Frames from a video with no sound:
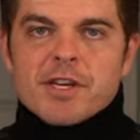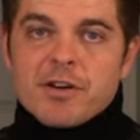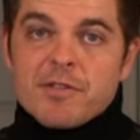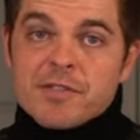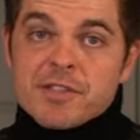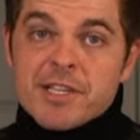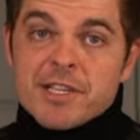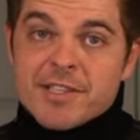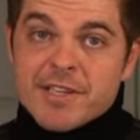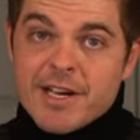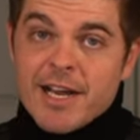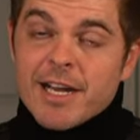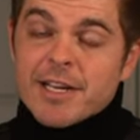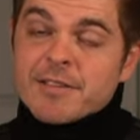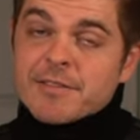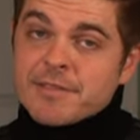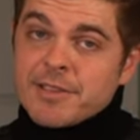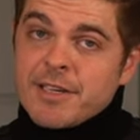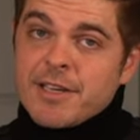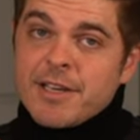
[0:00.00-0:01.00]
And obviously tonight
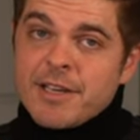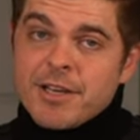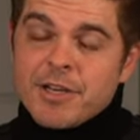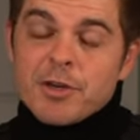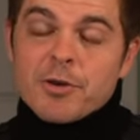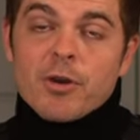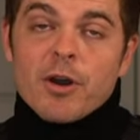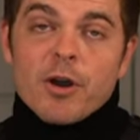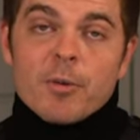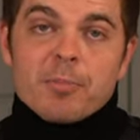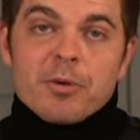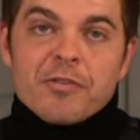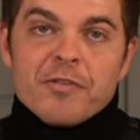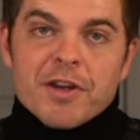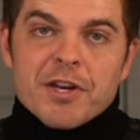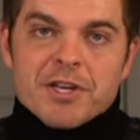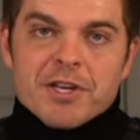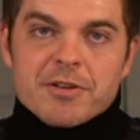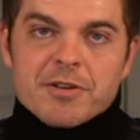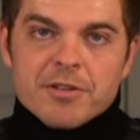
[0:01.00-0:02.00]
you are
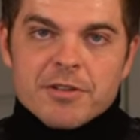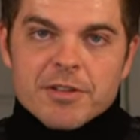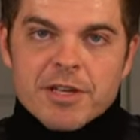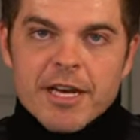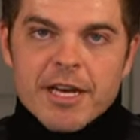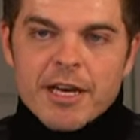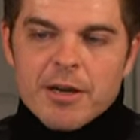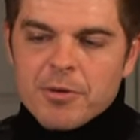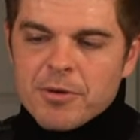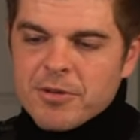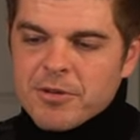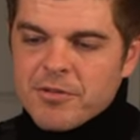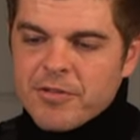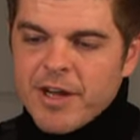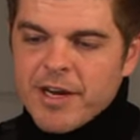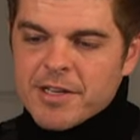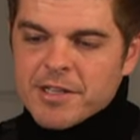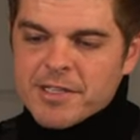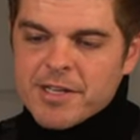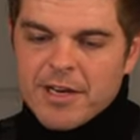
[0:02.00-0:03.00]
professional uh, with your
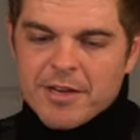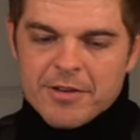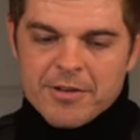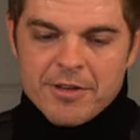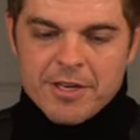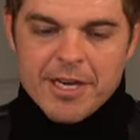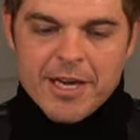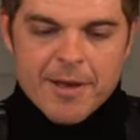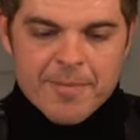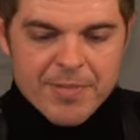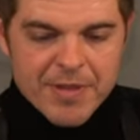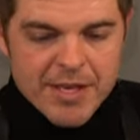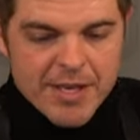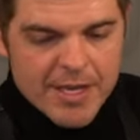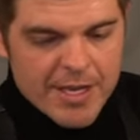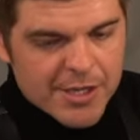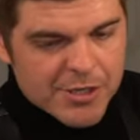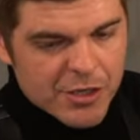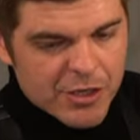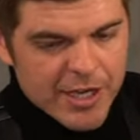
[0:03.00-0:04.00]
Valentine. Okay,
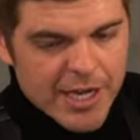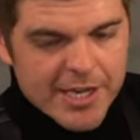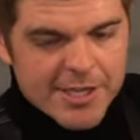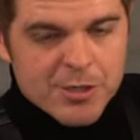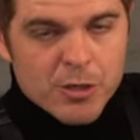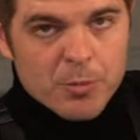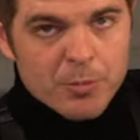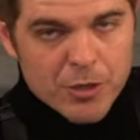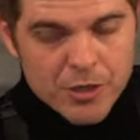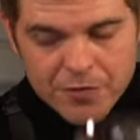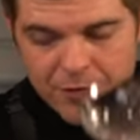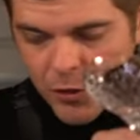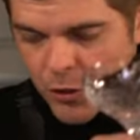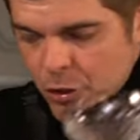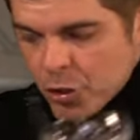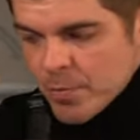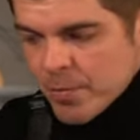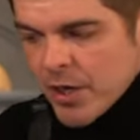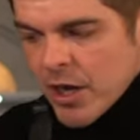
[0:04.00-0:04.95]
so guys, your beautiful coupe